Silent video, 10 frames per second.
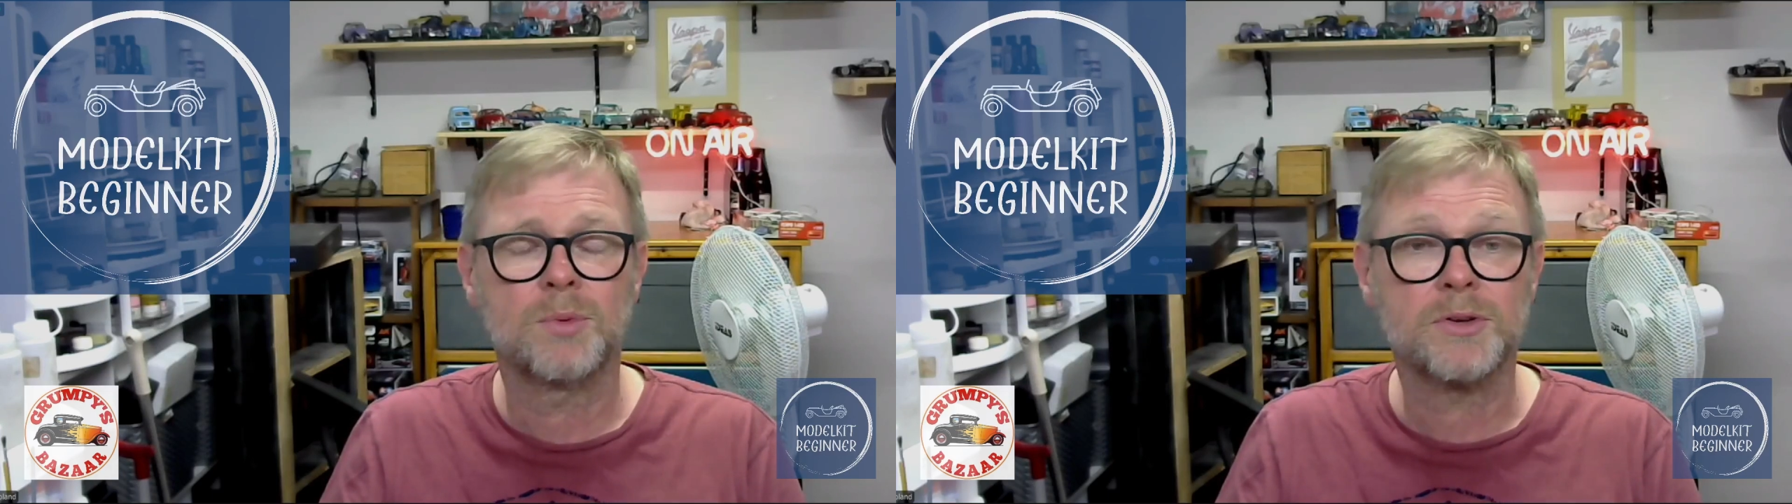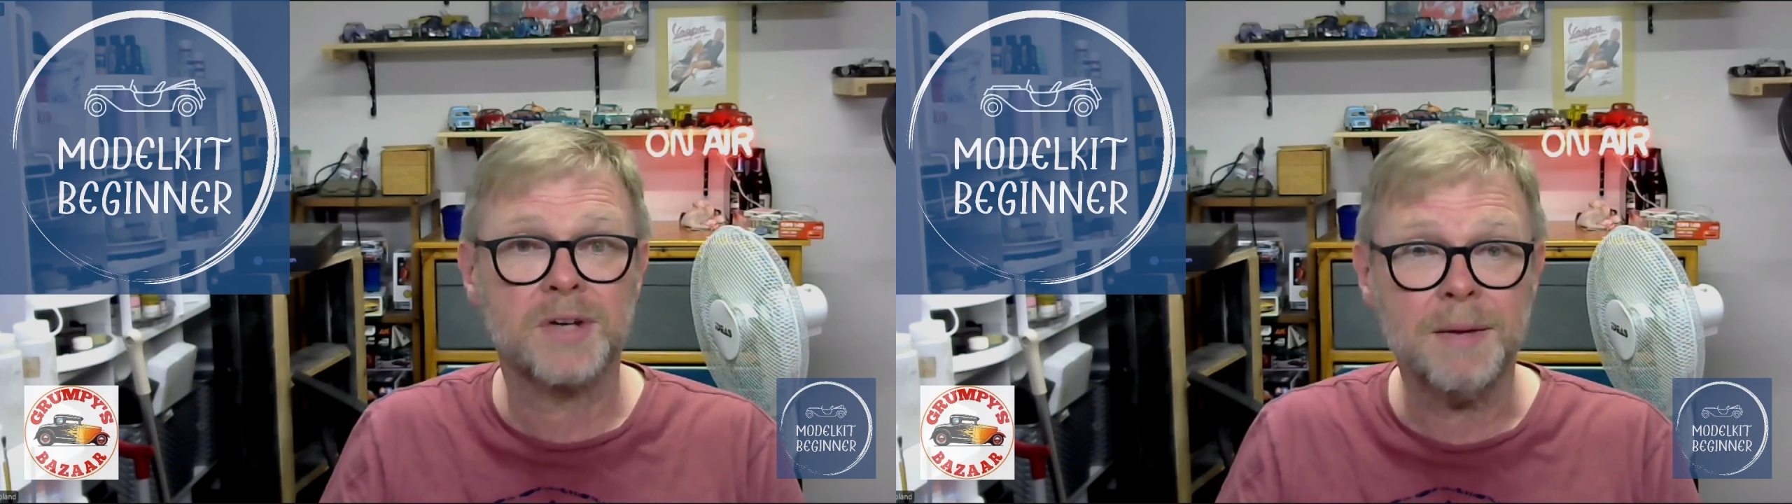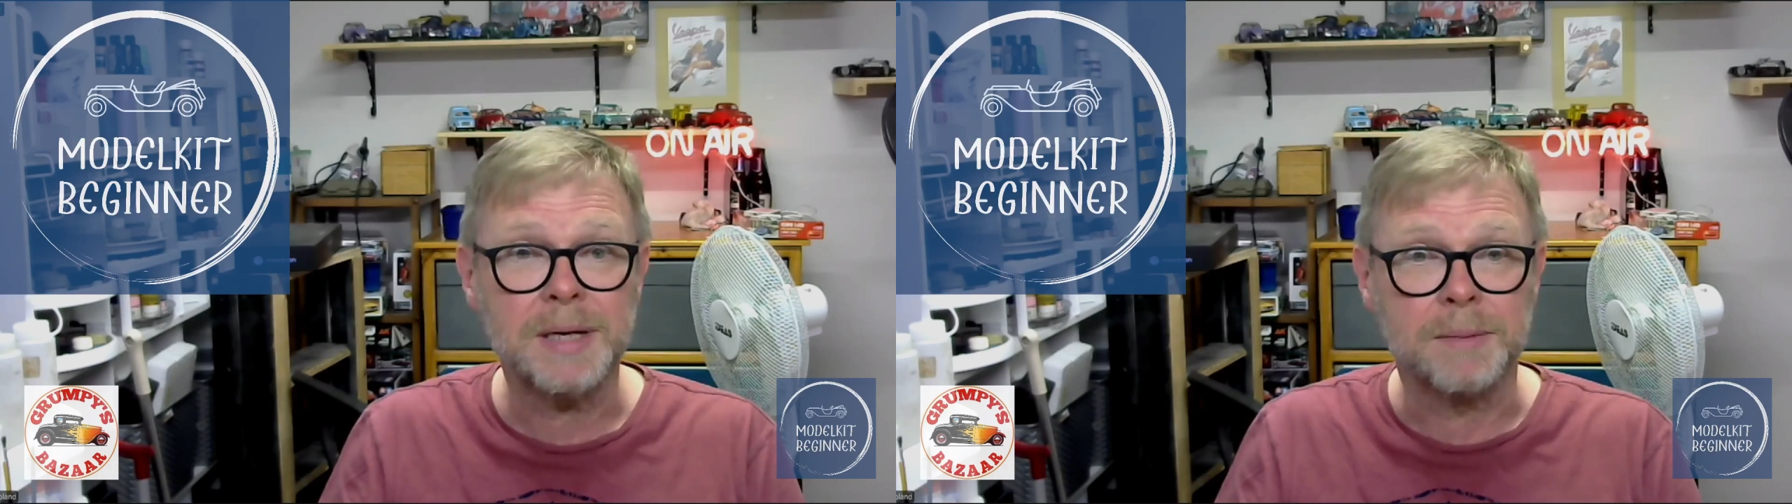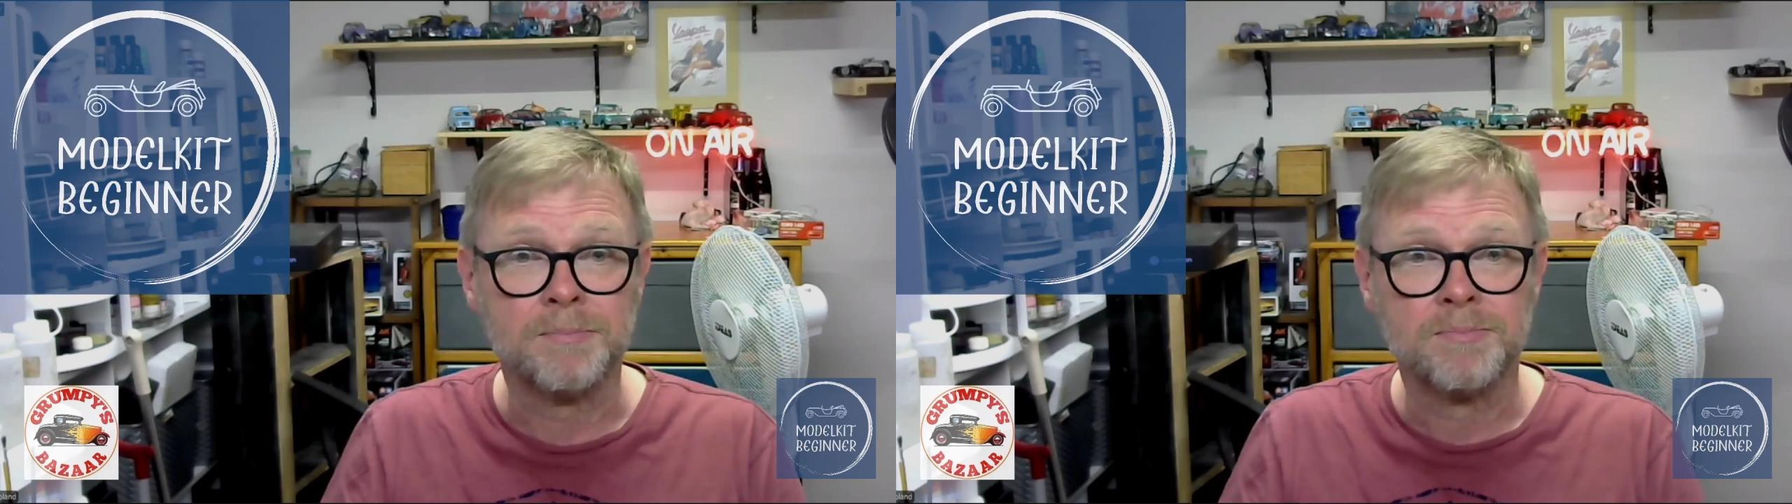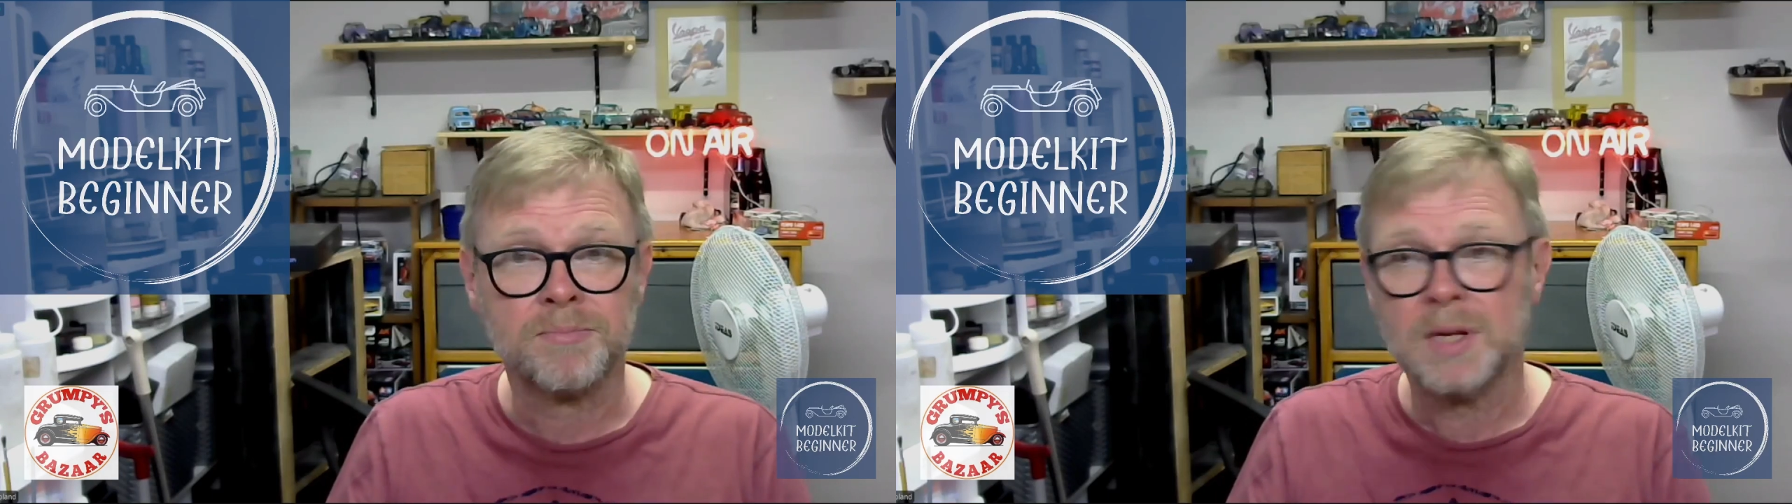what's coming.
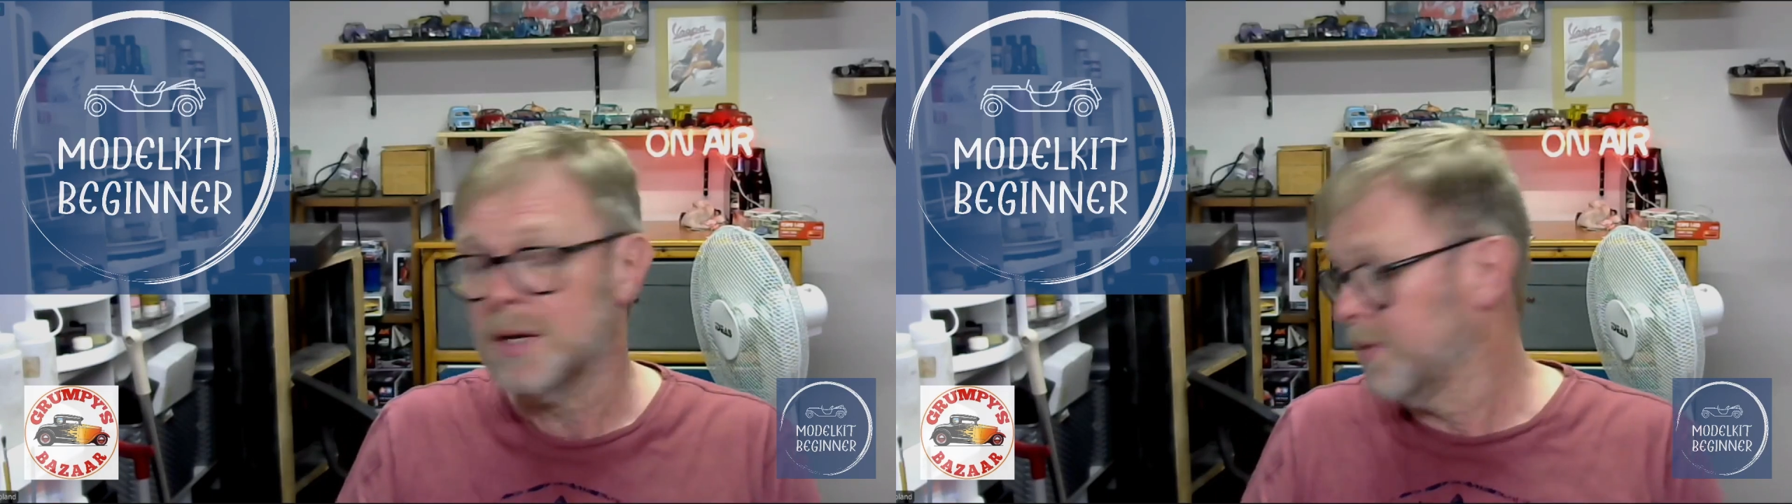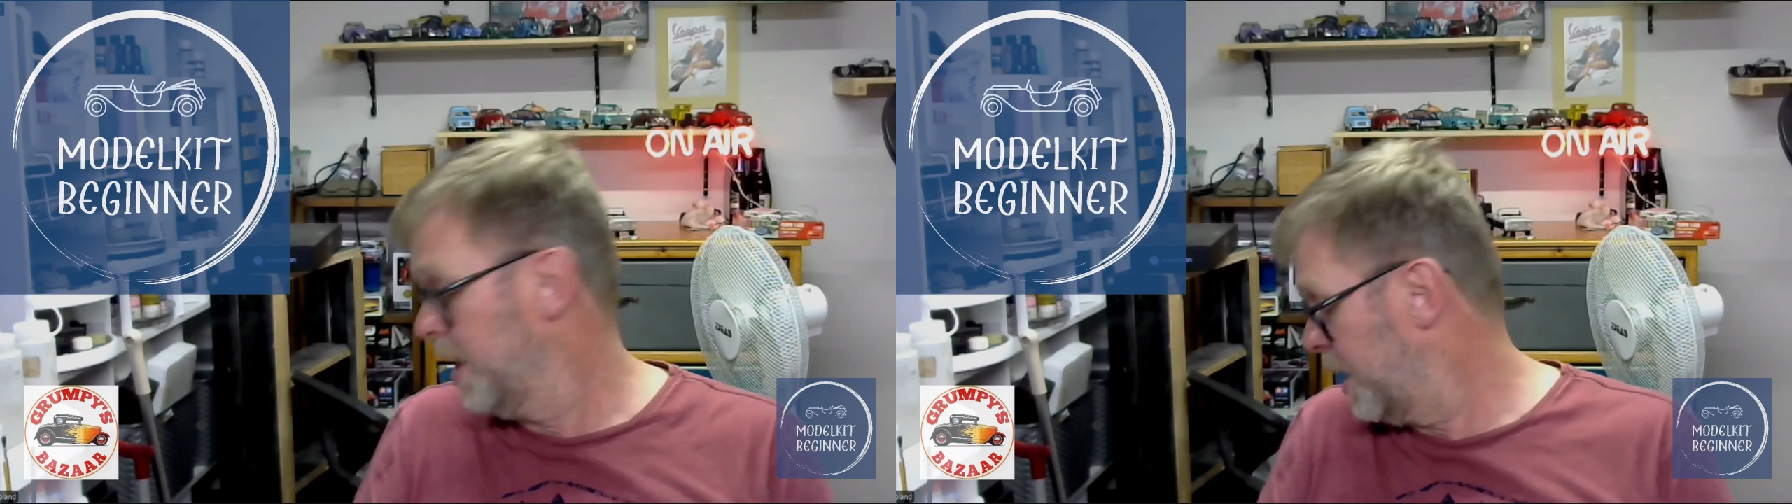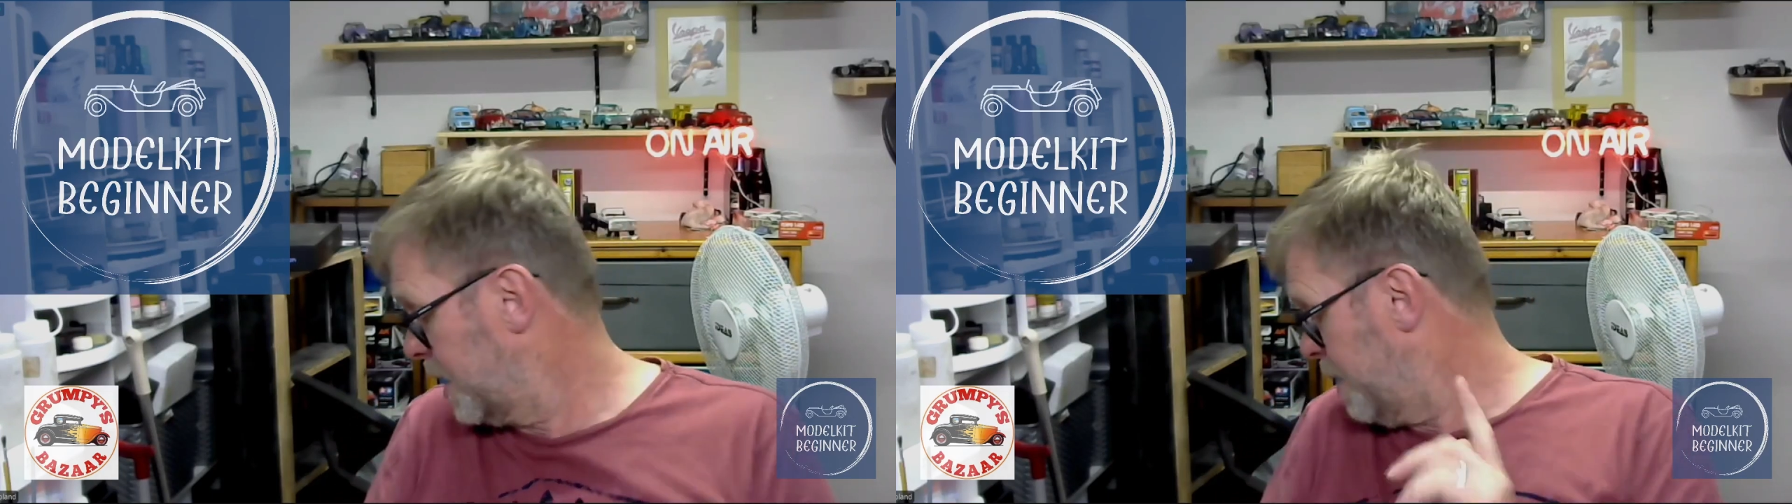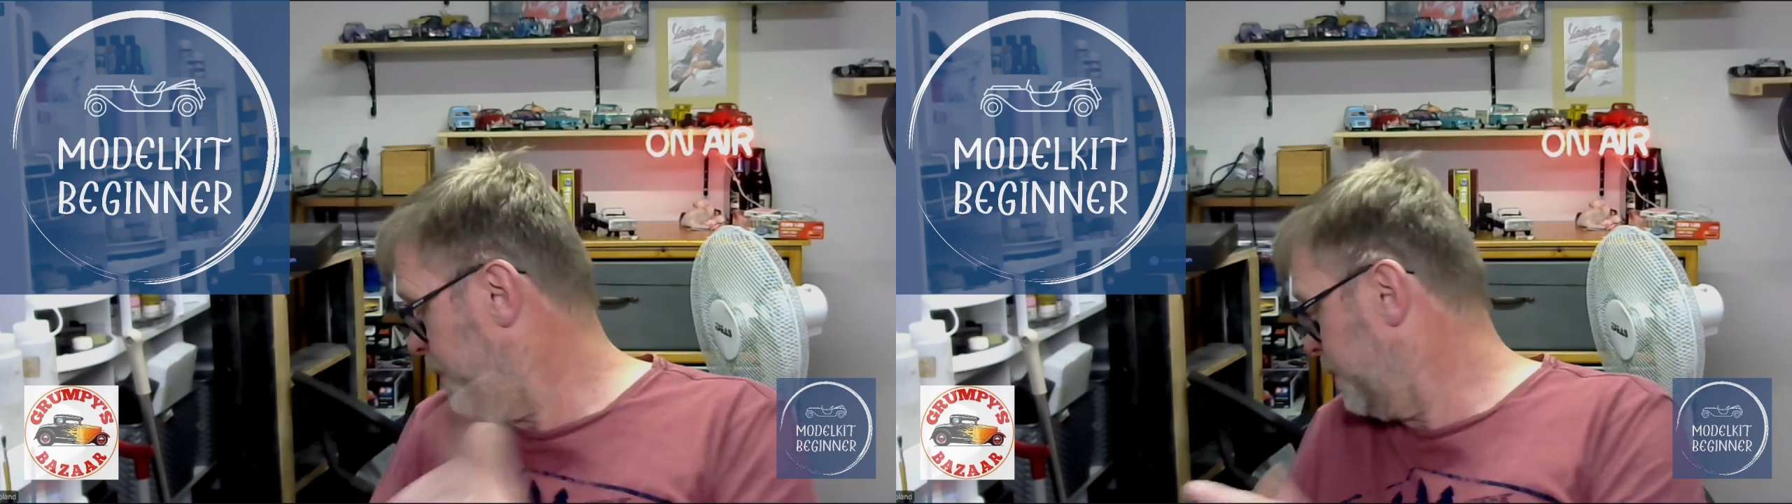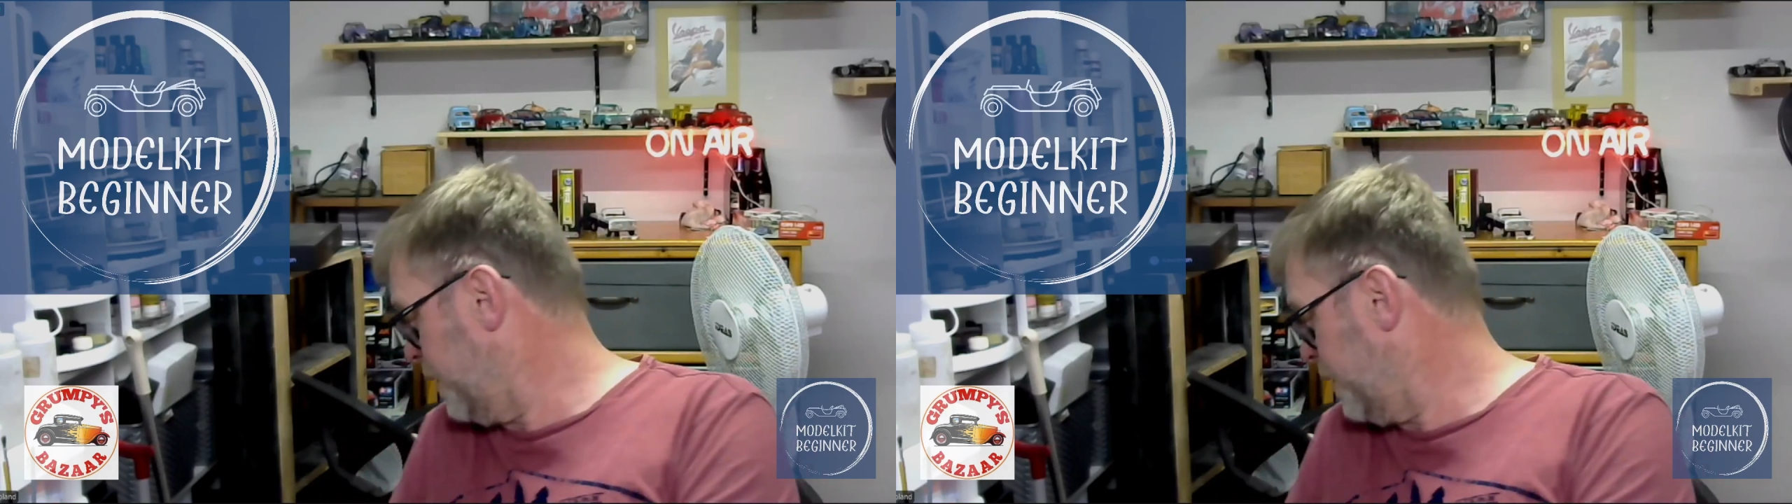There are coming